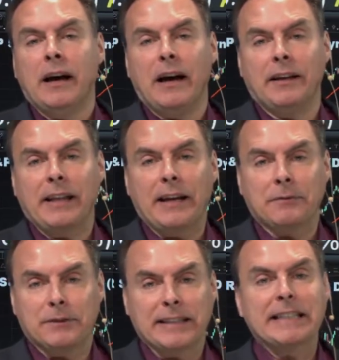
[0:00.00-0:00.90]
that
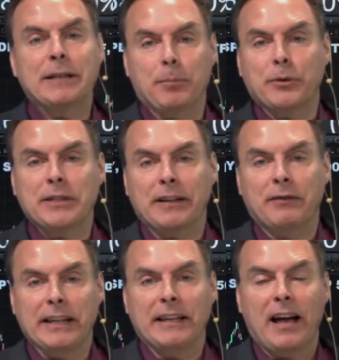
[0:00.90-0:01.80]
60%
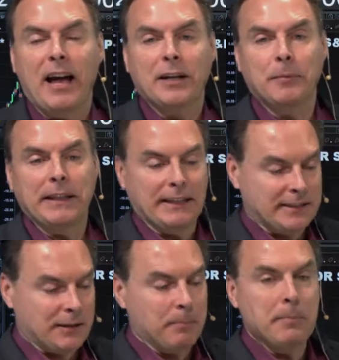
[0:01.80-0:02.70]
of the economy
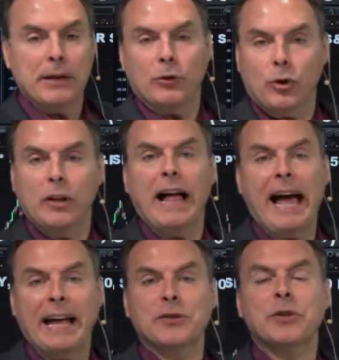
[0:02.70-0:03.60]
that's the middle
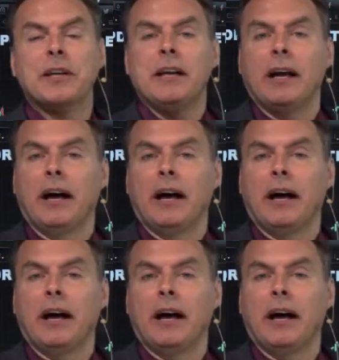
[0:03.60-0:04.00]
class,